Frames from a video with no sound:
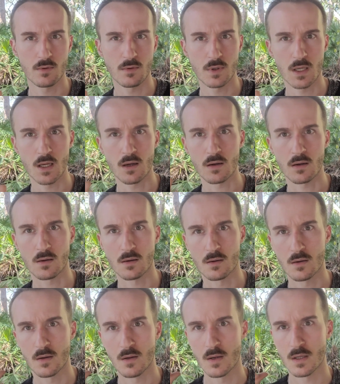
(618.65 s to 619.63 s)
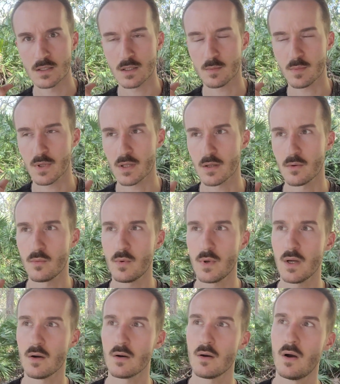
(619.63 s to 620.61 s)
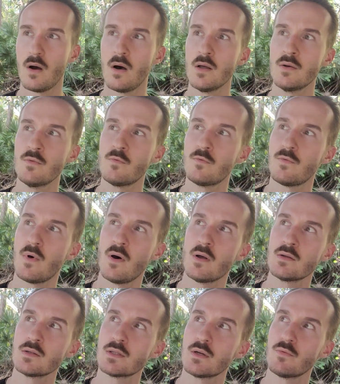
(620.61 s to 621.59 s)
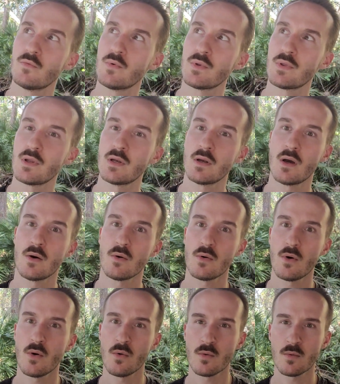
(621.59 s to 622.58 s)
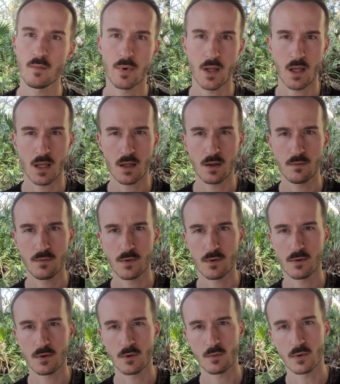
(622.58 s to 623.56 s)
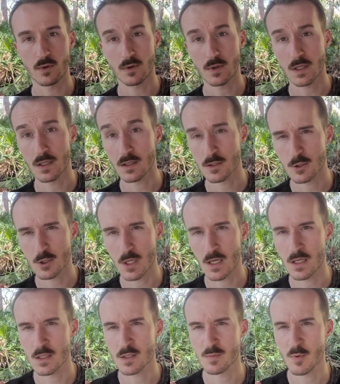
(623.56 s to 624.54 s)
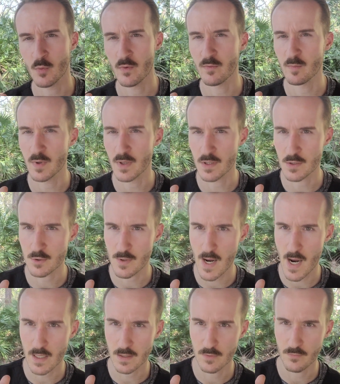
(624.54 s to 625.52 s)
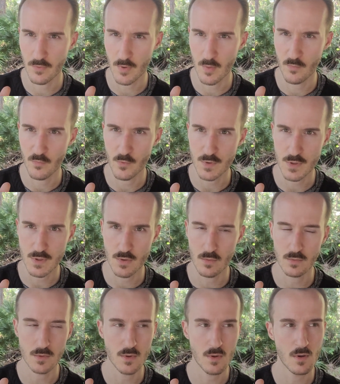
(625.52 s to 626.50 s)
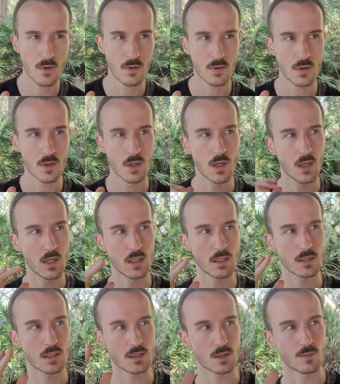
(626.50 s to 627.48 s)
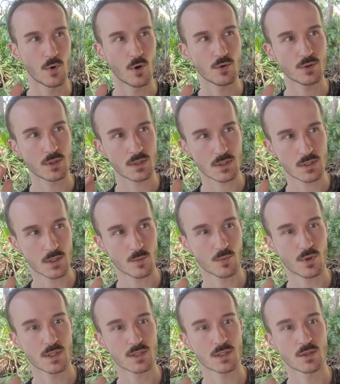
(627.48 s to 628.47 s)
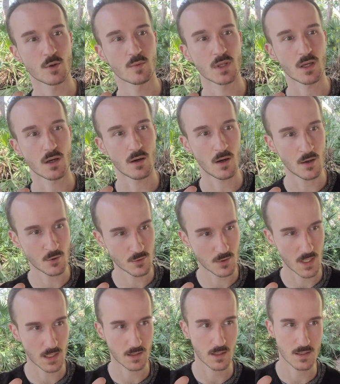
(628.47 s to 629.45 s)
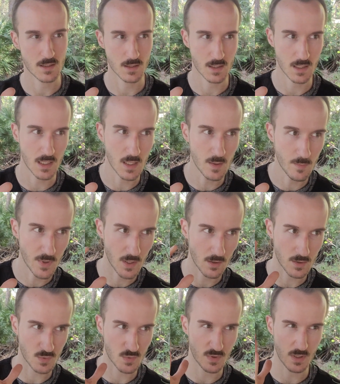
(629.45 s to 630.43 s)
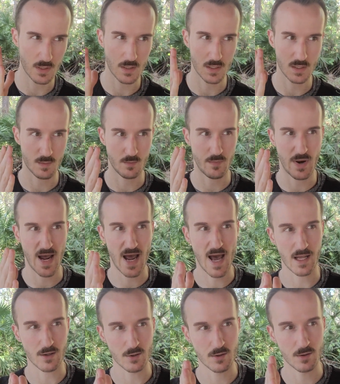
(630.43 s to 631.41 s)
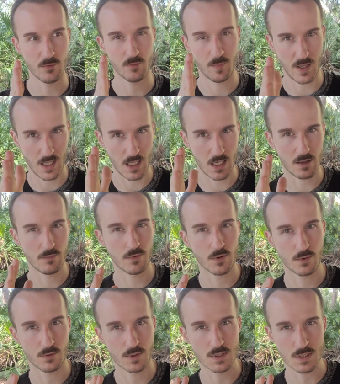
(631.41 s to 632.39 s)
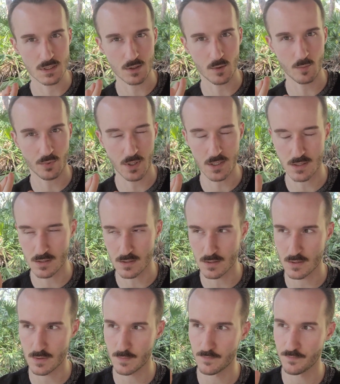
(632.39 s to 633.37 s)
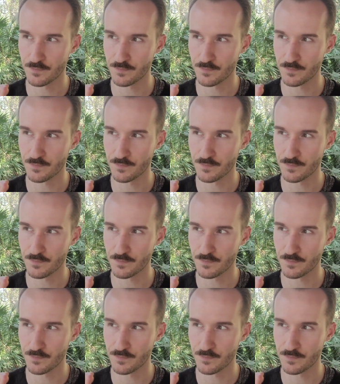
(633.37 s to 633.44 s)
Yeah. Something that we are unfond of within our own behavior that we're looking to change, but we've been distracted from for so long. Is this emotion still present? No, but the contract that's keeping us within this pattern of behavior is still present.